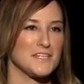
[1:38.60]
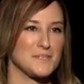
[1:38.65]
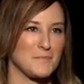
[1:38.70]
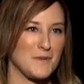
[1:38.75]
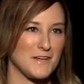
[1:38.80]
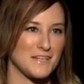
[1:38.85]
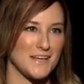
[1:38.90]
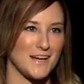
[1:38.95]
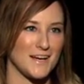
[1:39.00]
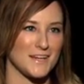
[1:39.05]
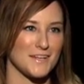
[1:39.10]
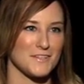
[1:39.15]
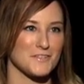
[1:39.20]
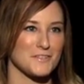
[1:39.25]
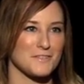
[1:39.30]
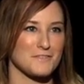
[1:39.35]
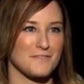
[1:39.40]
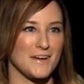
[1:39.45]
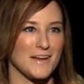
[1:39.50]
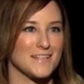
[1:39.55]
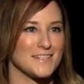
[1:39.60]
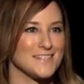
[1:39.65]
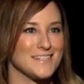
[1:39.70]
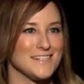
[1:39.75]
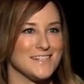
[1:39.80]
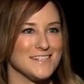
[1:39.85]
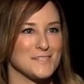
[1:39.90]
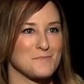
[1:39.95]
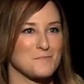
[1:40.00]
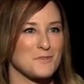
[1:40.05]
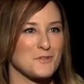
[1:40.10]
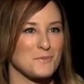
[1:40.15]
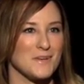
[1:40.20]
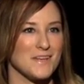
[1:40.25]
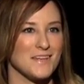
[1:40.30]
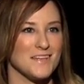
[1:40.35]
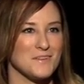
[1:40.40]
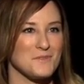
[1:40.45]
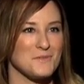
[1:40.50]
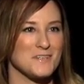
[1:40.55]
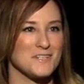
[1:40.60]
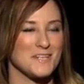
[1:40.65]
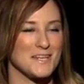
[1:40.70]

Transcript: spectacular fight scenes between you and